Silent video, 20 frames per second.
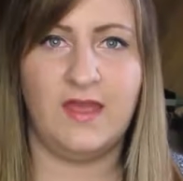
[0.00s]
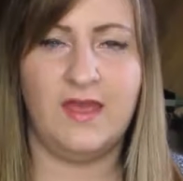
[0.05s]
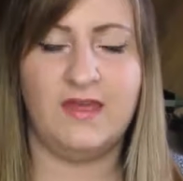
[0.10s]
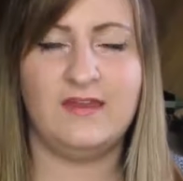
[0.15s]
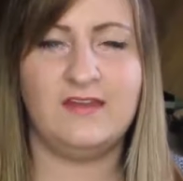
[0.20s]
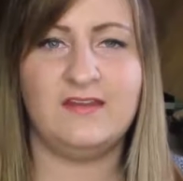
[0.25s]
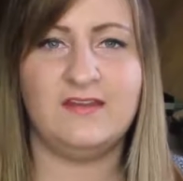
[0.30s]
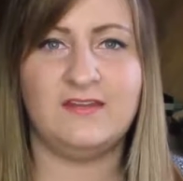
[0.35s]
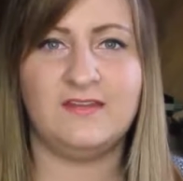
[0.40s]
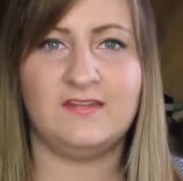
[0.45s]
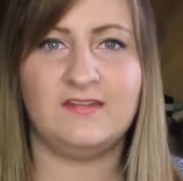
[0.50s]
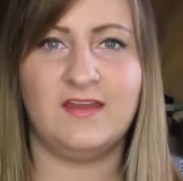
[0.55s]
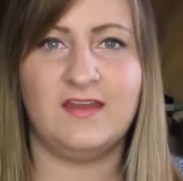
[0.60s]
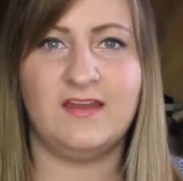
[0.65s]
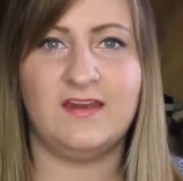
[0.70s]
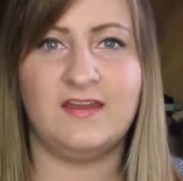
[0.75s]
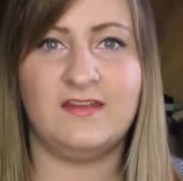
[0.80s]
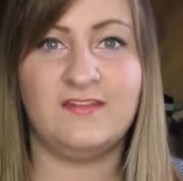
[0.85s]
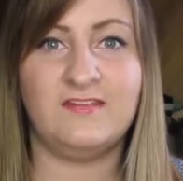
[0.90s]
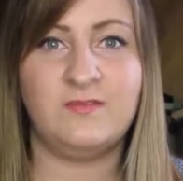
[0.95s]
And it
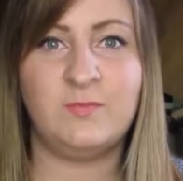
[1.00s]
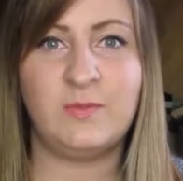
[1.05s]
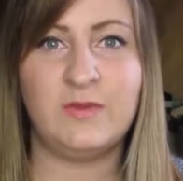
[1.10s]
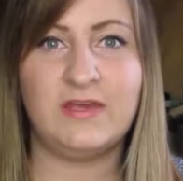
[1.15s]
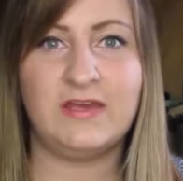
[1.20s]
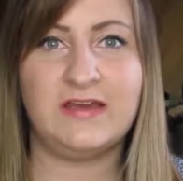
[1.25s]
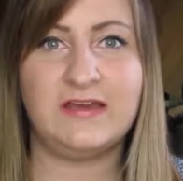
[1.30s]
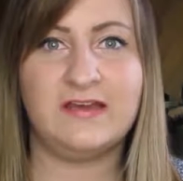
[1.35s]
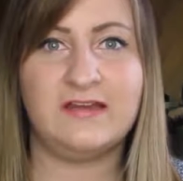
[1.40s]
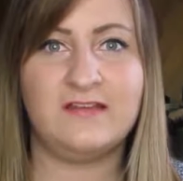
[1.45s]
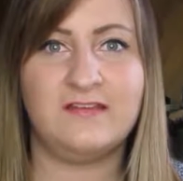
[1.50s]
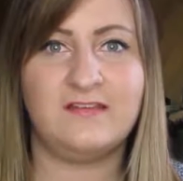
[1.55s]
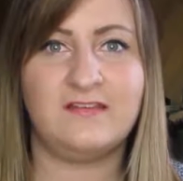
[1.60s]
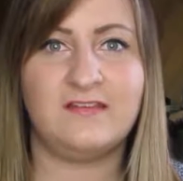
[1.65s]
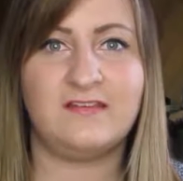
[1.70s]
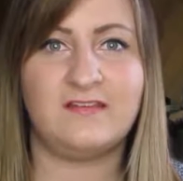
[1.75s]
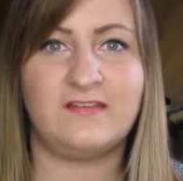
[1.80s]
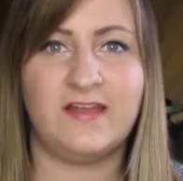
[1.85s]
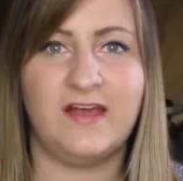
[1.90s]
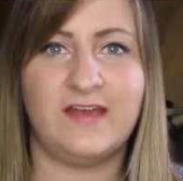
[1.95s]
it is
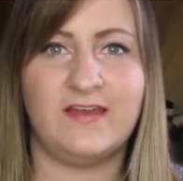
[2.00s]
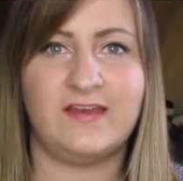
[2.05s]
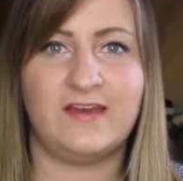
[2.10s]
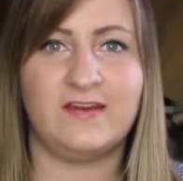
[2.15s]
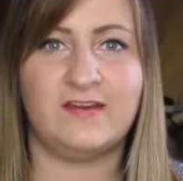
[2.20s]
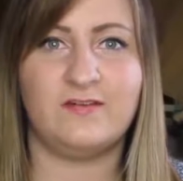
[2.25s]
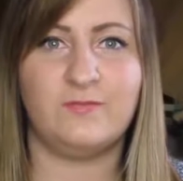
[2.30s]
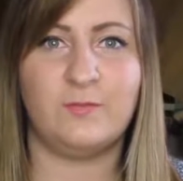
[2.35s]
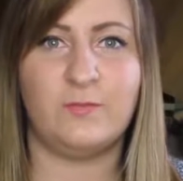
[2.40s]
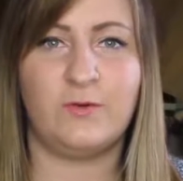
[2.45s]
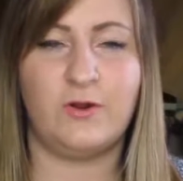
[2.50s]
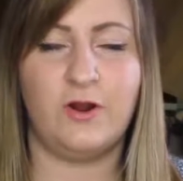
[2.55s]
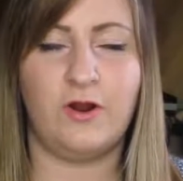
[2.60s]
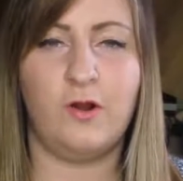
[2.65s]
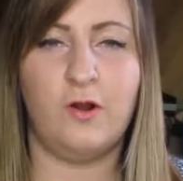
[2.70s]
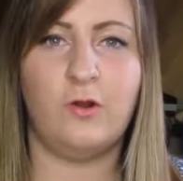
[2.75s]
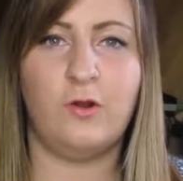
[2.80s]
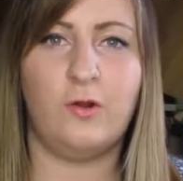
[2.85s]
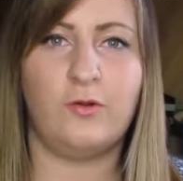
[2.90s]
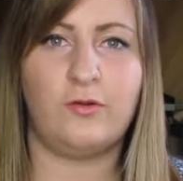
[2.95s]
because like we're
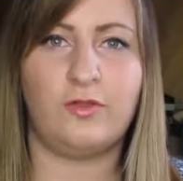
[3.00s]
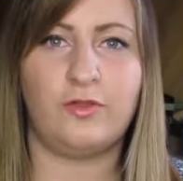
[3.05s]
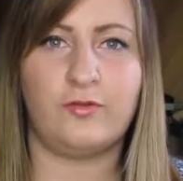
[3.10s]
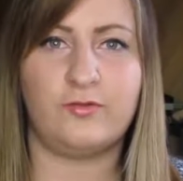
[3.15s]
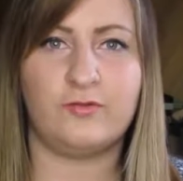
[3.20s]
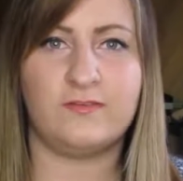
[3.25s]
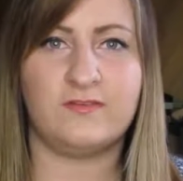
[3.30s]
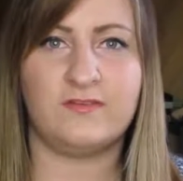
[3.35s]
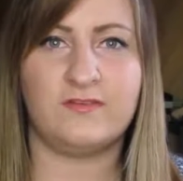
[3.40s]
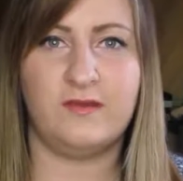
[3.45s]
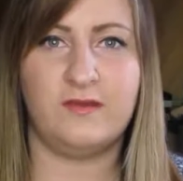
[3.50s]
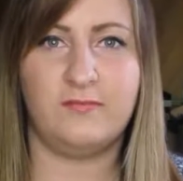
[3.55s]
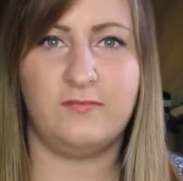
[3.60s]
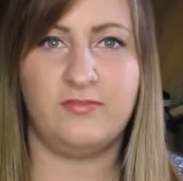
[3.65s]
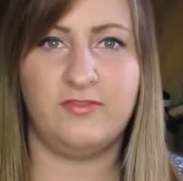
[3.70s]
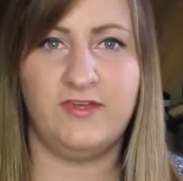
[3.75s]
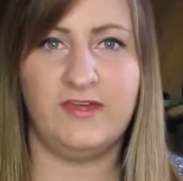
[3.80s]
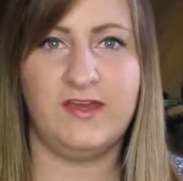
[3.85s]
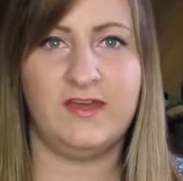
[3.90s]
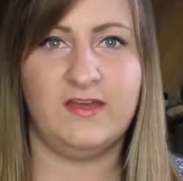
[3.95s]
all going through the same
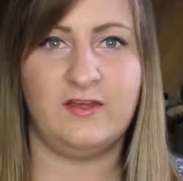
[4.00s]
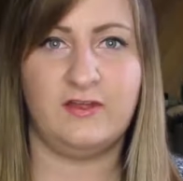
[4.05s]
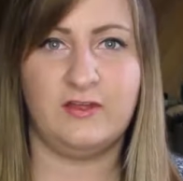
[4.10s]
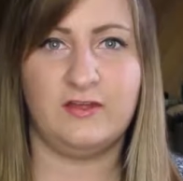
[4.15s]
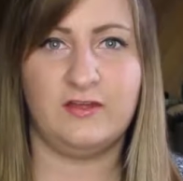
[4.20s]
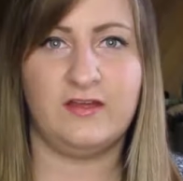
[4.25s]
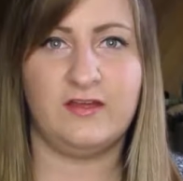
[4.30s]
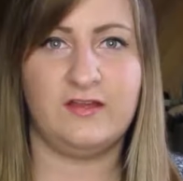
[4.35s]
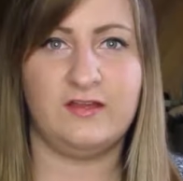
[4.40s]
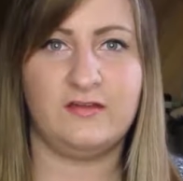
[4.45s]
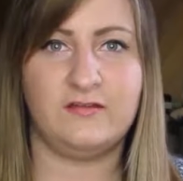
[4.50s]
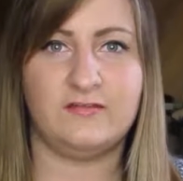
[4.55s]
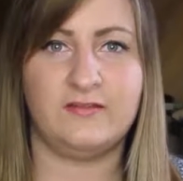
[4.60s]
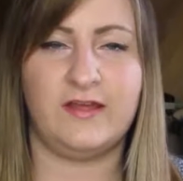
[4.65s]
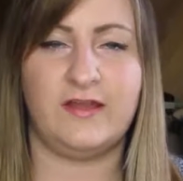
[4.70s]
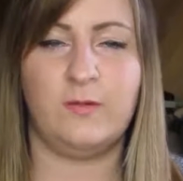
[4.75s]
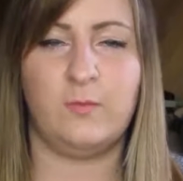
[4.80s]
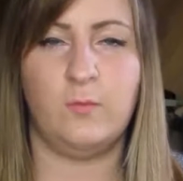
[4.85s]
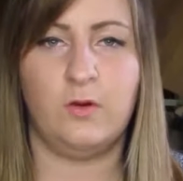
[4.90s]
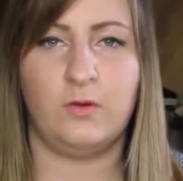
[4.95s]
thing in
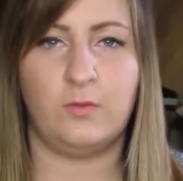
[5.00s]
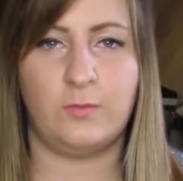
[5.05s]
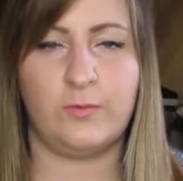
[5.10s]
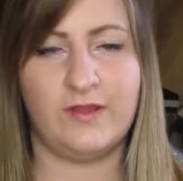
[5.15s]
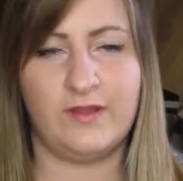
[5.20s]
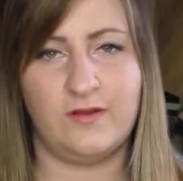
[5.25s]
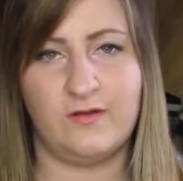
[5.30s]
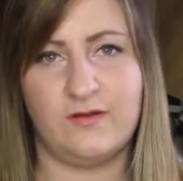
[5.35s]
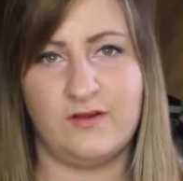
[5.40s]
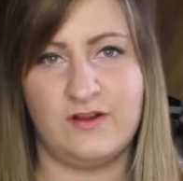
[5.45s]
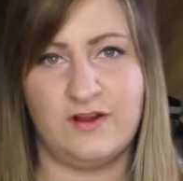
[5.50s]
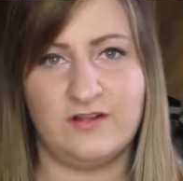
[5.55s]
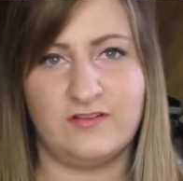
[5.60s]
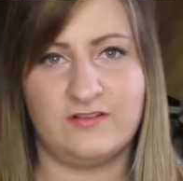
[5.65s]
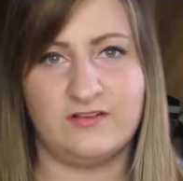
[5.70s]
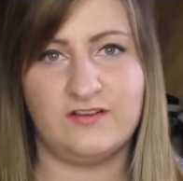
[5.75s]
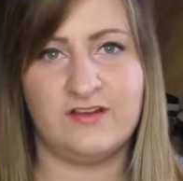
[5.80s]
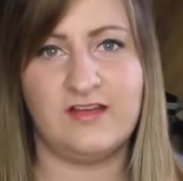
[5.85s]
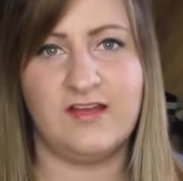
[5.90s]
like one way or another.